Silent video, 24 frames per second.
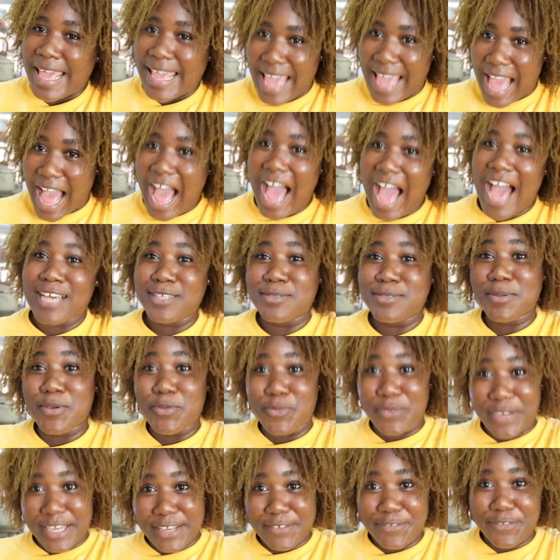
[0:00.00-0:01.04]
yeah, as we
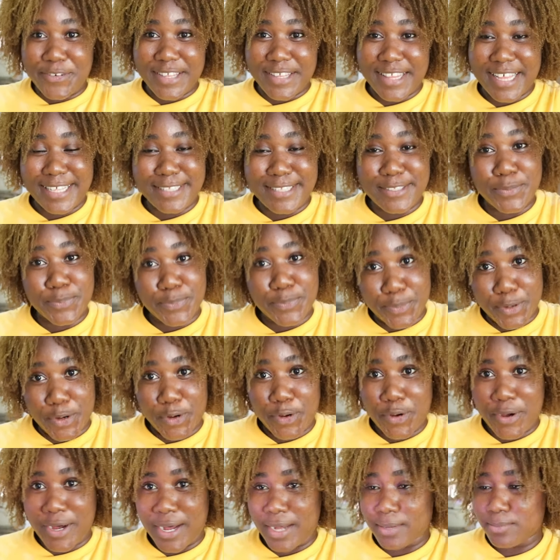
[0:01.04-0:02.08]
wait for that to
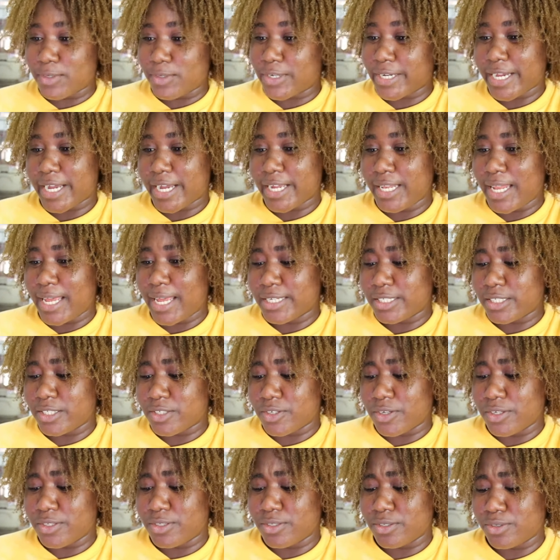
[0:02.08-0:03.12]
boil, I'm kind of like just
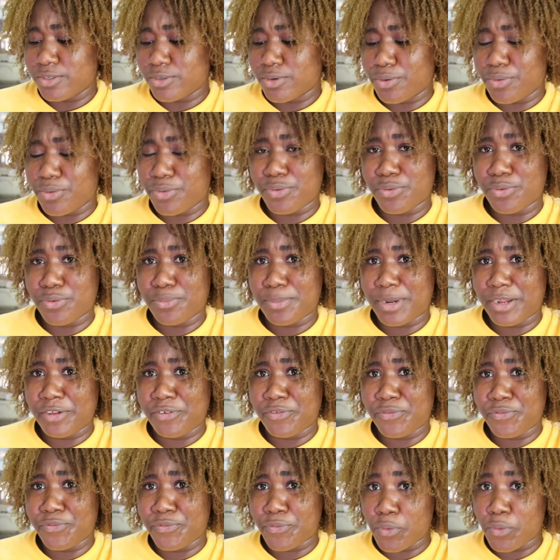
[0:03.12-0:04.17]
going to scroll through my
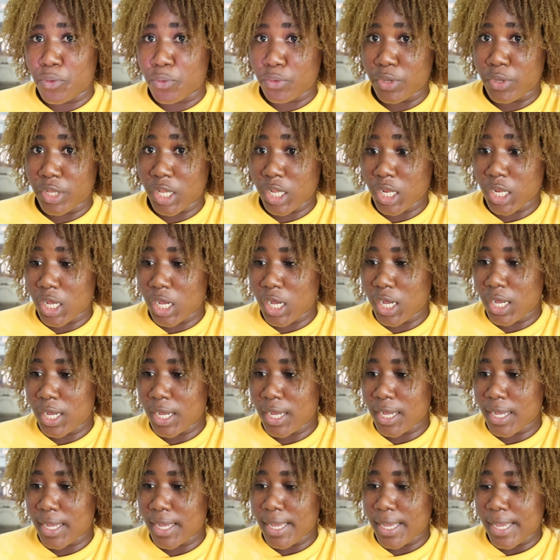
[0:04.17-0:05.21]
phone
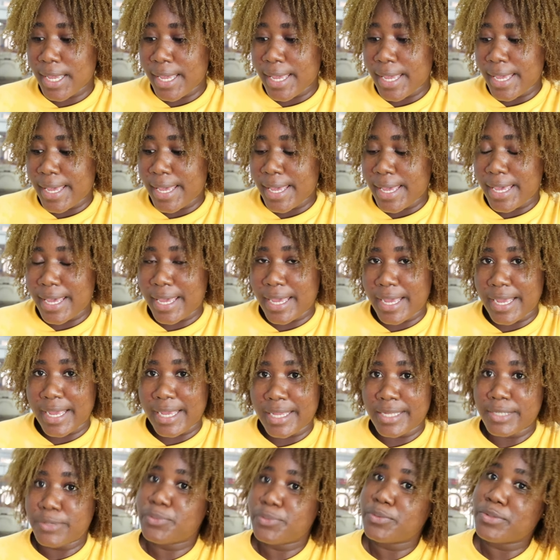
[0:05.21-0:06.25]

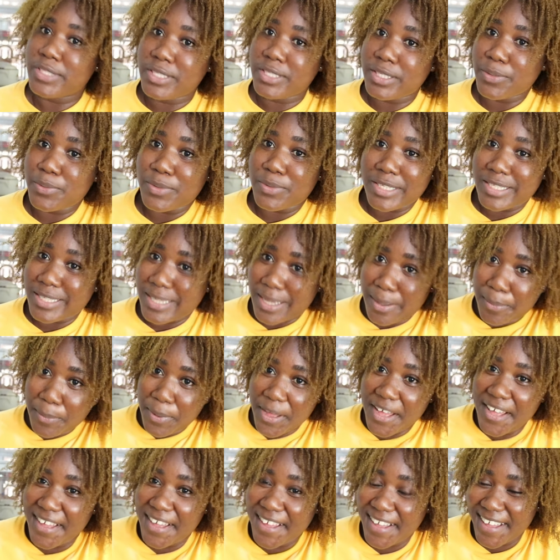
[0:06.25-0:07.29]
and we'll see what's up.
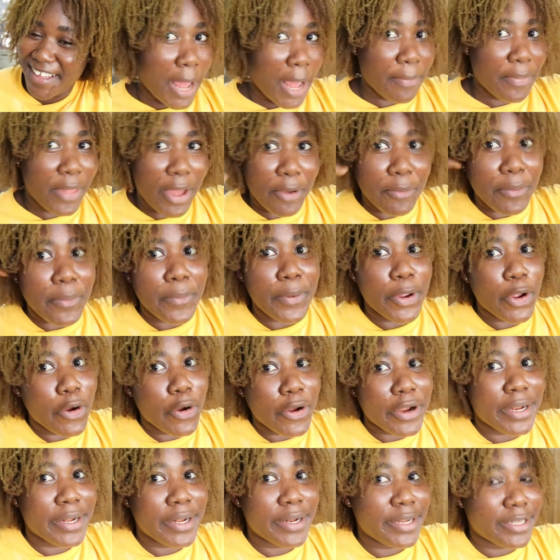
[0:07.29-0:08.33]
I'm that way
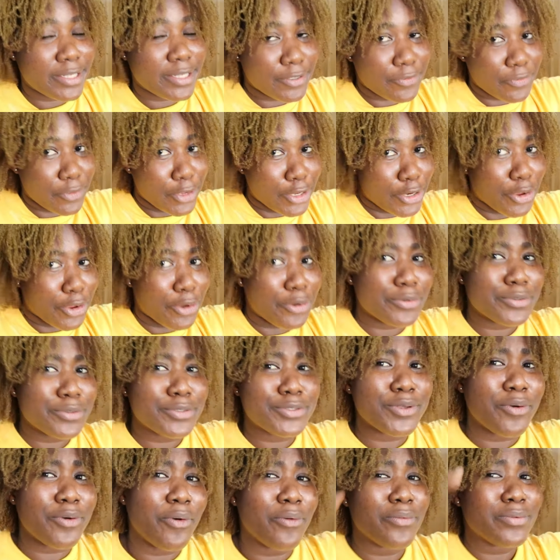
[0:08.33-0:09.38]
recording this video,
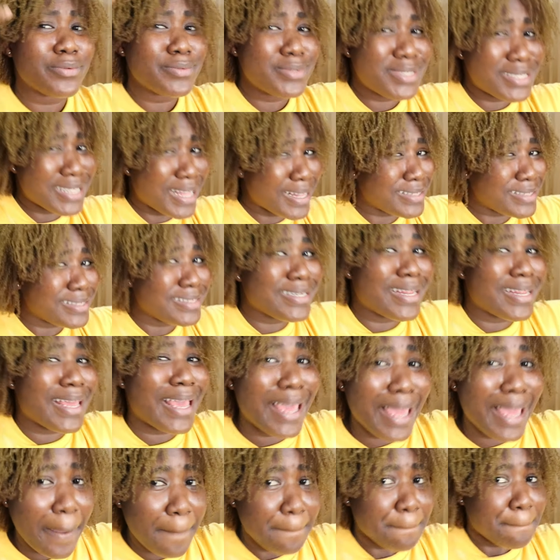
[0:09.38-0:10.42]
so
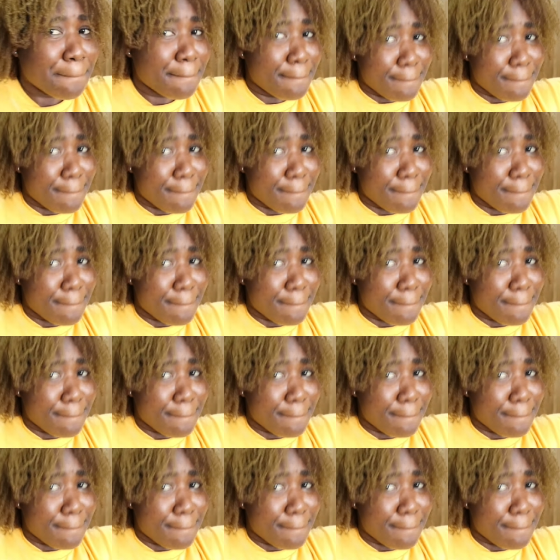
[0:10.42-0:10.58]
Saturday,